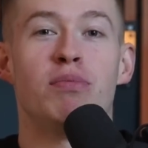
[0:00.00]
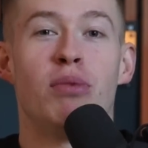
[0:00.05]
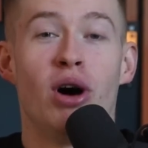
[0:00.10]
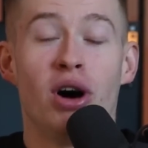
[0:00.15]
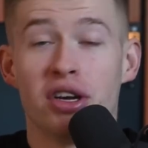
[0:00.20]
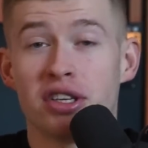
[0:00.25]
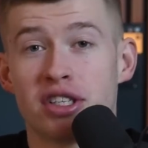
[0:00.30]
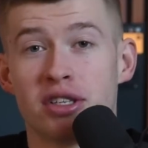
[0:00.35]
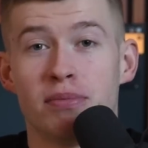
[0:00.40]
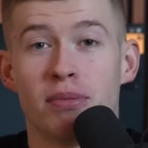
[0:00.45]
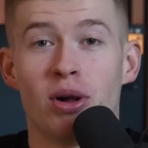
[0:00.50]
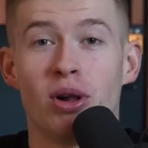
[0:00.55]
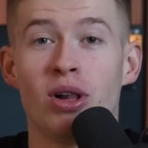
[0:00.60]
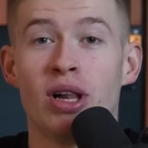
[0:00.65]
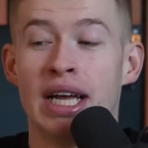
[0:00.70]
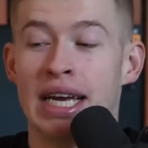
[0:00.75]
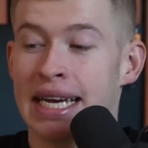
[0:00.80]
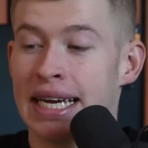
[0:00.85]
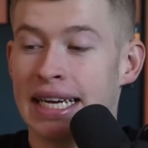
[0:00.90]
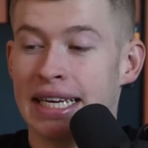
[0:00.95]

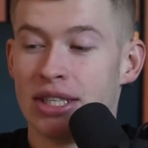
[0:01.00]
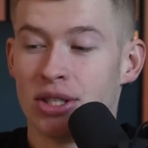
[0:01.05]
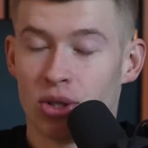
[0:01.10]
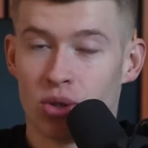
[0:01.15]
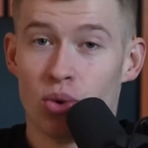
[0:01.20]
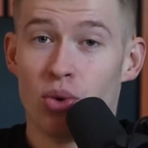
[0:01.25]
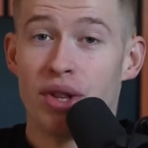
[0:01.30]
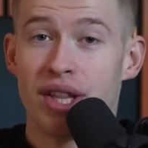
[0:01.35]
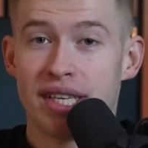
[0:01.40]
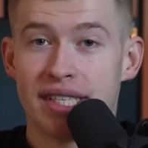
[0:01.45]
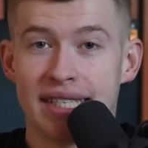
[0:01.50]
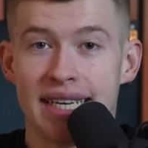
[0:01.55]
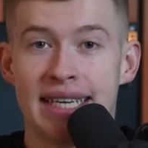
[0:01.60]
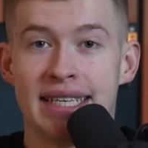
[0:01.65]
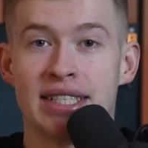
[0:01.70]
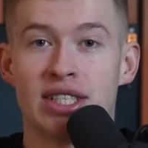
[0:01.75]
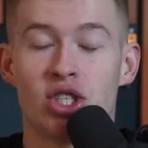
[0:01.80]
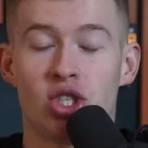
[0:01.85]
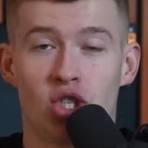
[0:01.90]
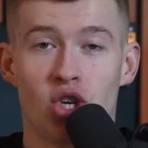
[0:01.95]
possible to do this
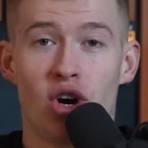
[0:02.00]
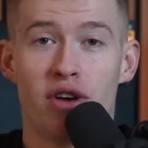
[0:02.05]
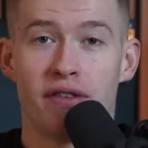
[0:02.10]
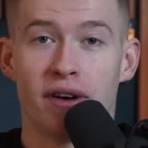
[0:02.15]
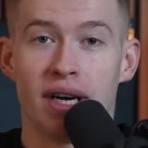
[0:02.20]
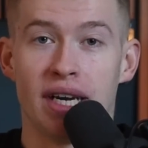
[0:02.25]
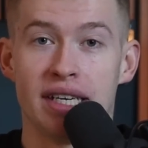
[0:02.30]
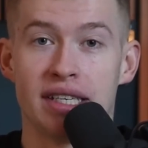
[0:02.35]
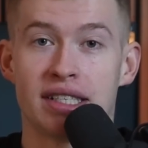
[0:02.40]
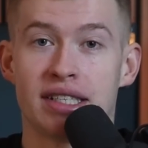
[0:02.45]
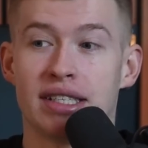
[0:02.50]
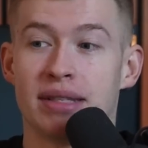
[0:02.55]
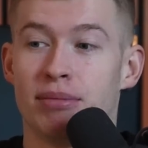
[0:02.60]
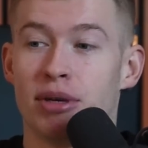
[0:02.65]
in serverless,